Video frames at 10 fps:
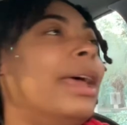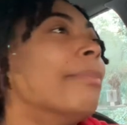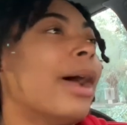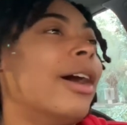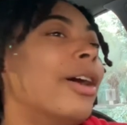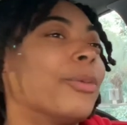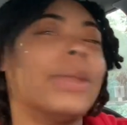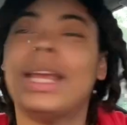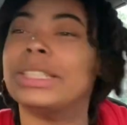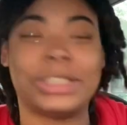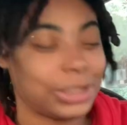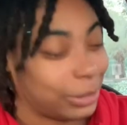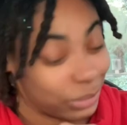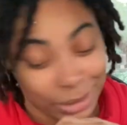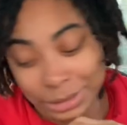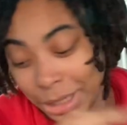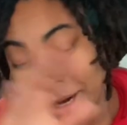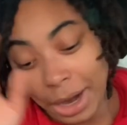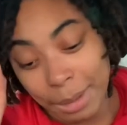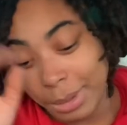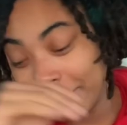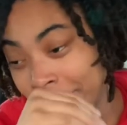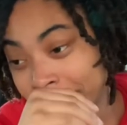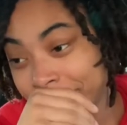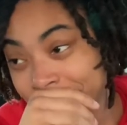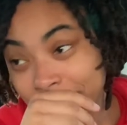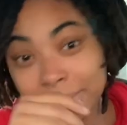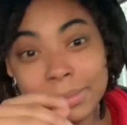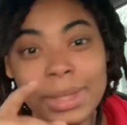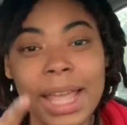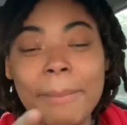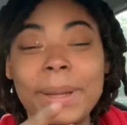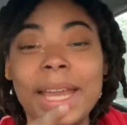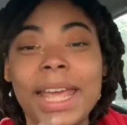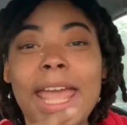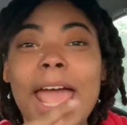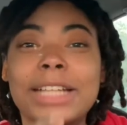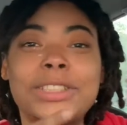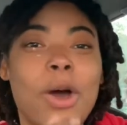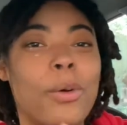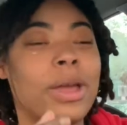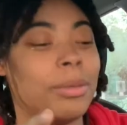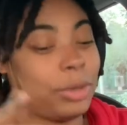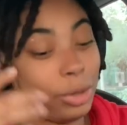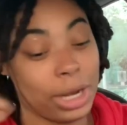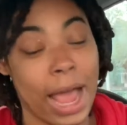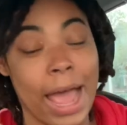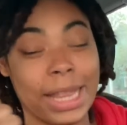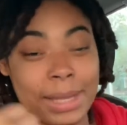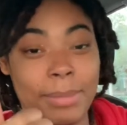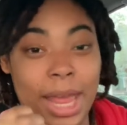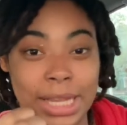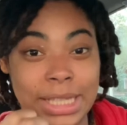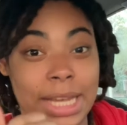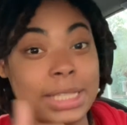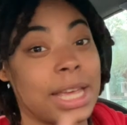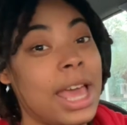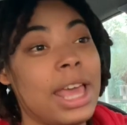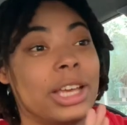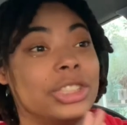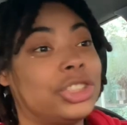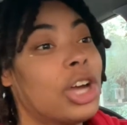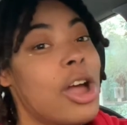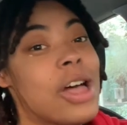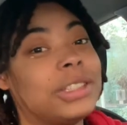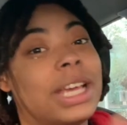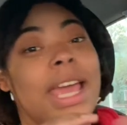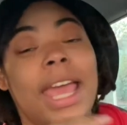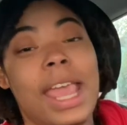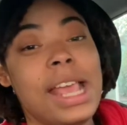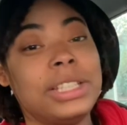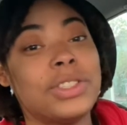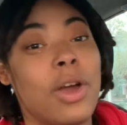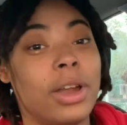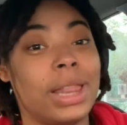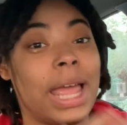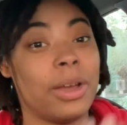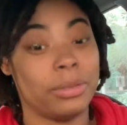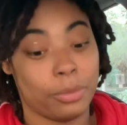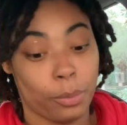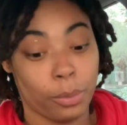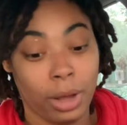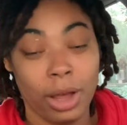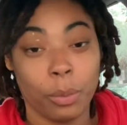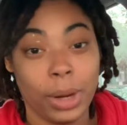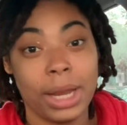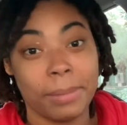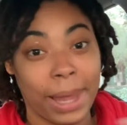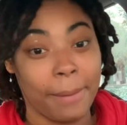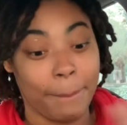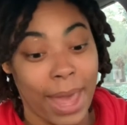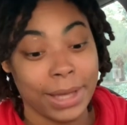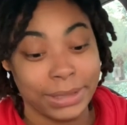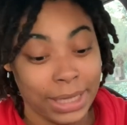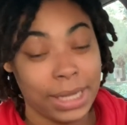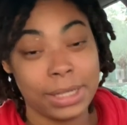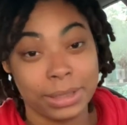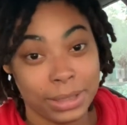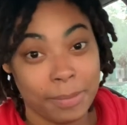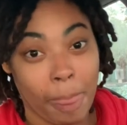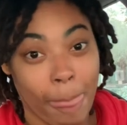in my uh, relationship. And he's like, all right, brother. But then he had told him you need to hide the magazines, cause Charles he started like uh reading like magazines